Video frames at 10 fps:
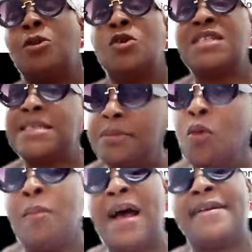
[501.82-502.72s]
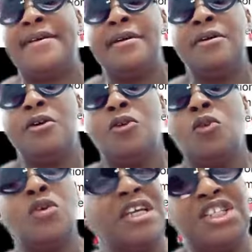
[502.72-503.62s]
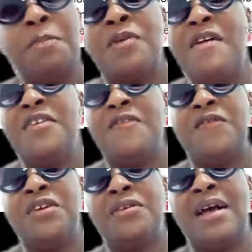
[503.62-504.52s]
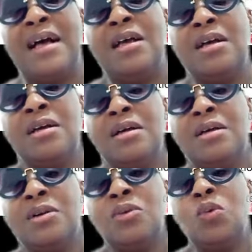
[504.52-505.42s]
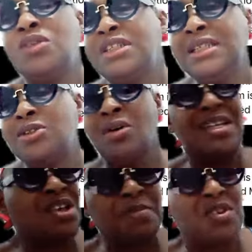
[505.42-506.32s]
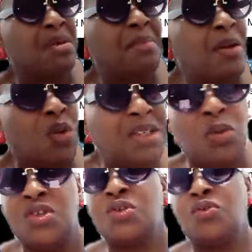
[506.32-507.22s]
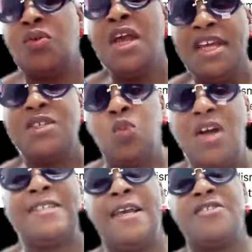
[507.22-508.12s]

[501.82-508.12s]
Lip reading: lo si Mobad. Could they share private funeral? It's up to the man what he wants to do. It was a